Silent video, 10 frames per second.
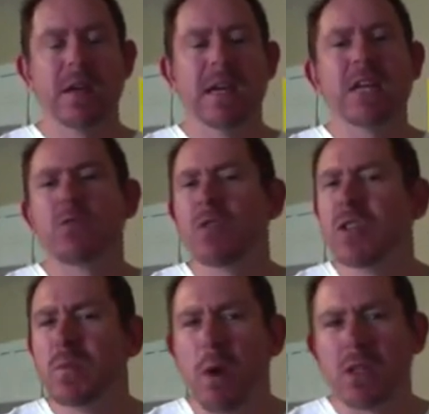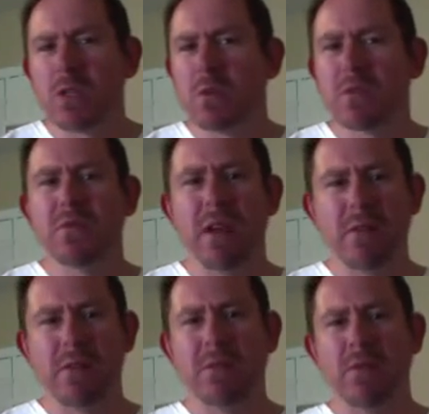His response was
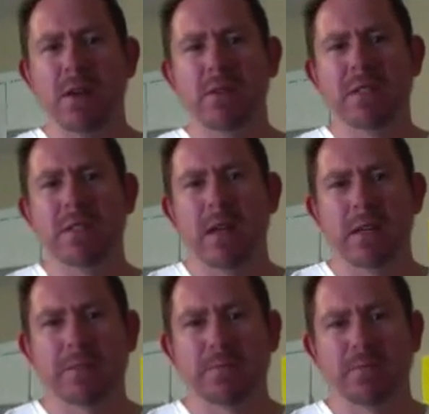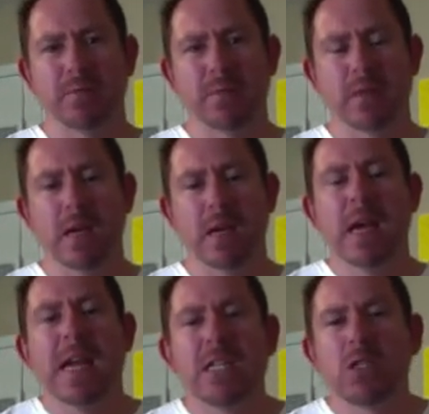very, very telling.
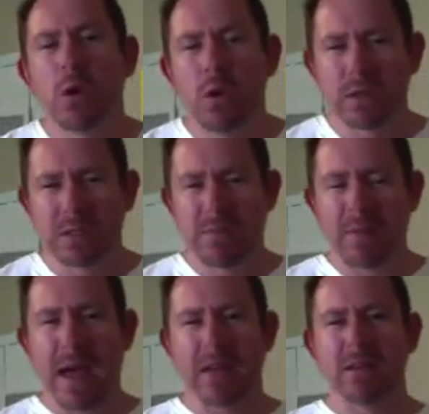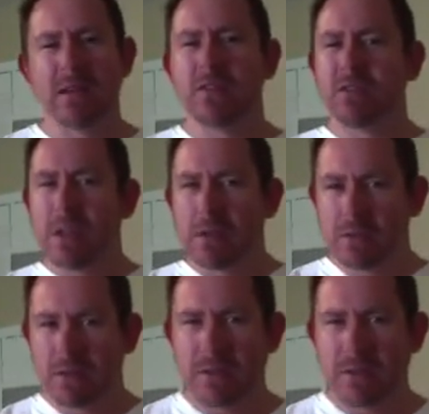He talked about this secret